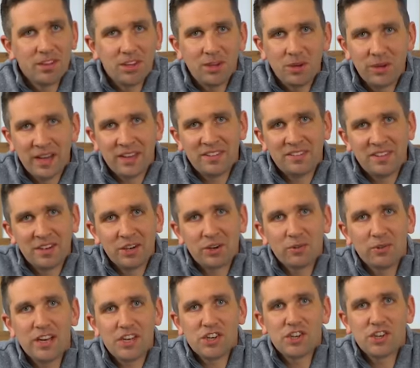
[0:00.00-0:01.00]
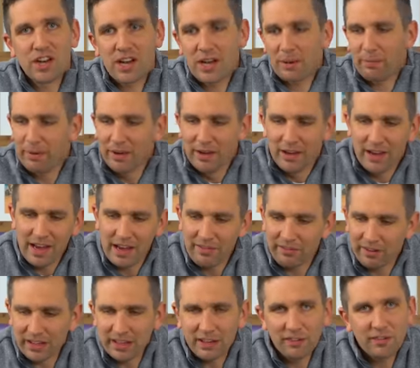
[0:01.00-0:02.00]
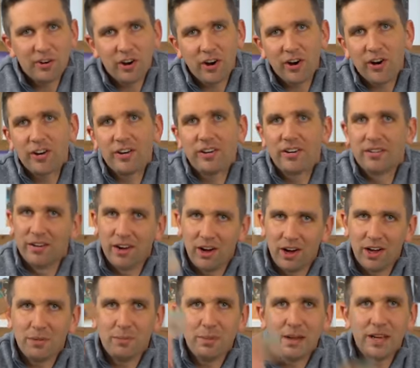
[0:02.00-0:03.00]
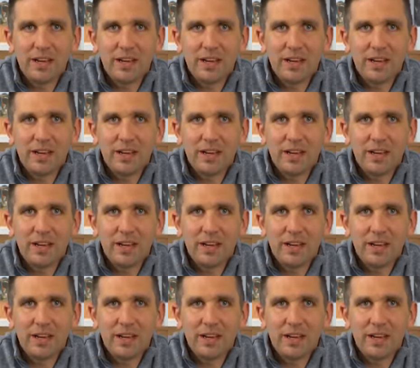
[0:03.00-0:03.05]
You guys did a great job. Have a gift card on